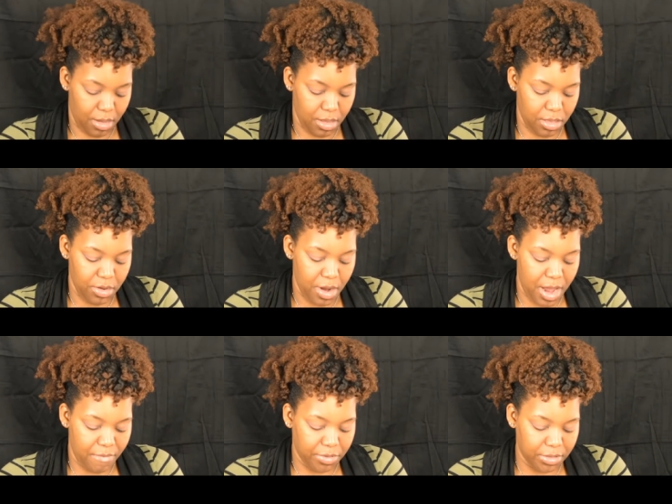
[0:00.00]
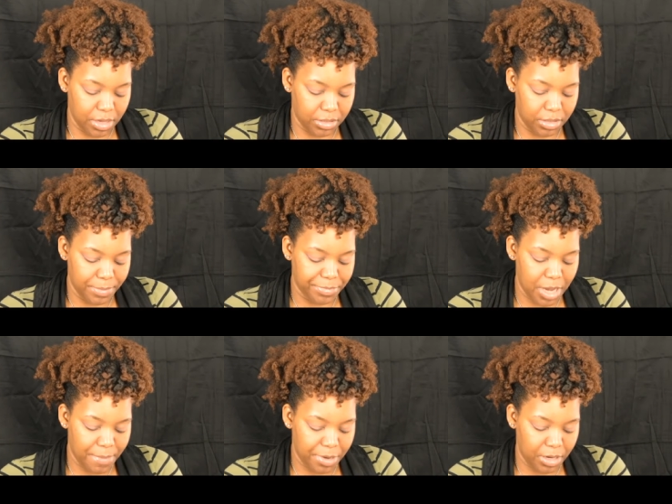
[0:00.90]
And then I have a, a
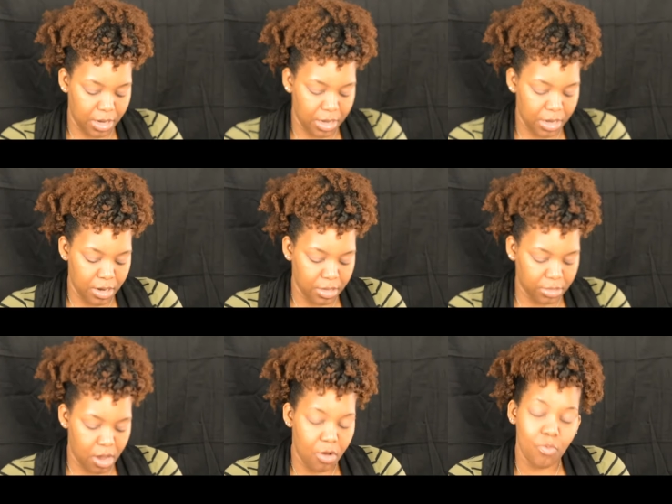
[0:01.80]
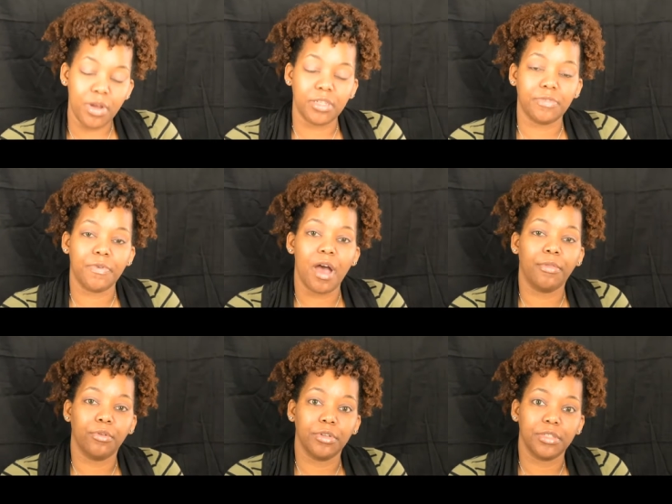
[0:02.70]
subtopic in it. It's called What is
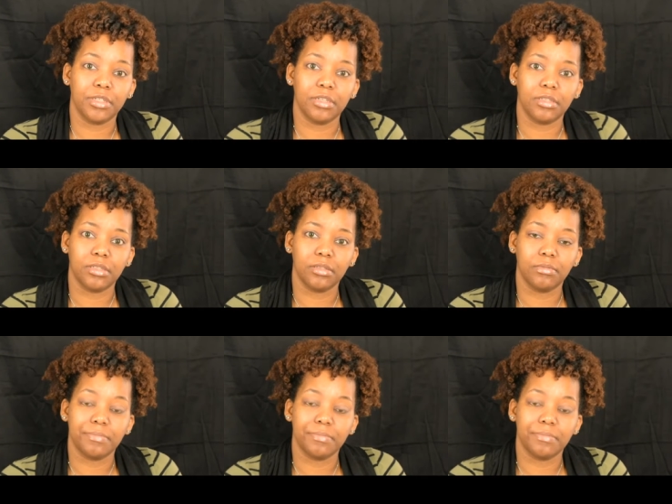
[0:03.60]
Fatherlessness?